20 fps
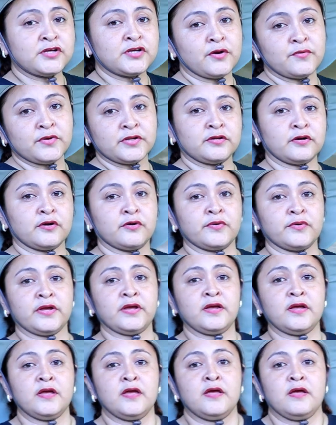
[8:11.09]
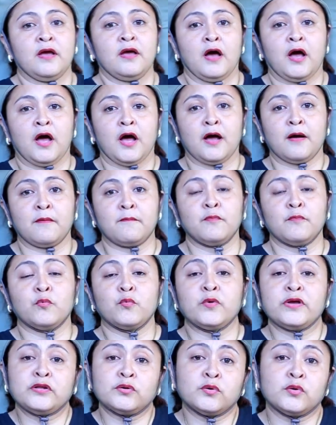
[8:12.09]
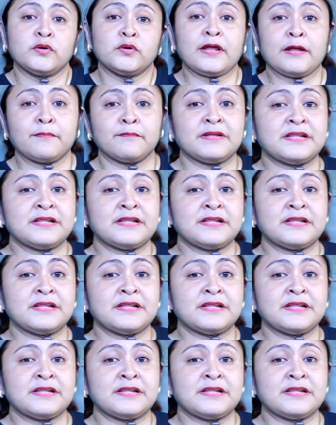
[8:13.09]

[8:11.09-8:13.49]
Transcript: territory, we know that